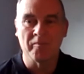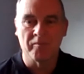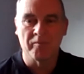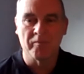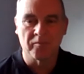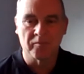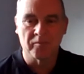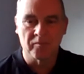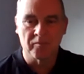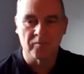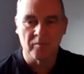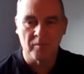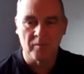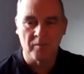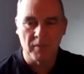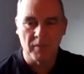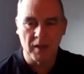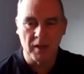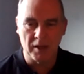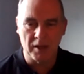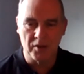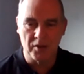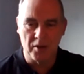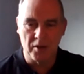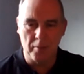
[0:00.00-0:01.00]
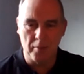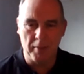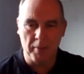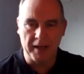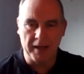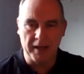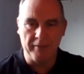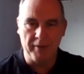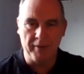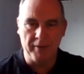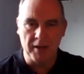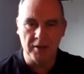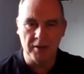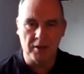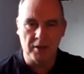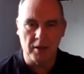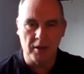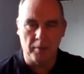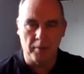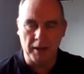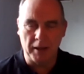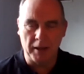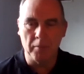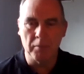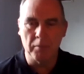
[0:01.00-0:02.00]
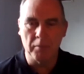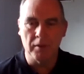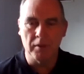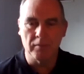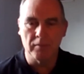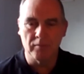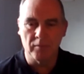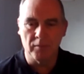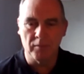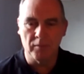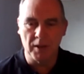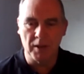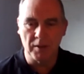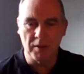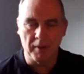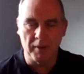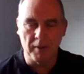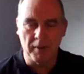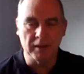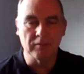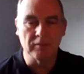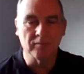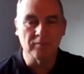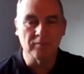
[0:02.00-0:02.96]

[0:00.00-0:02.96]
So that's the big event coming up this week.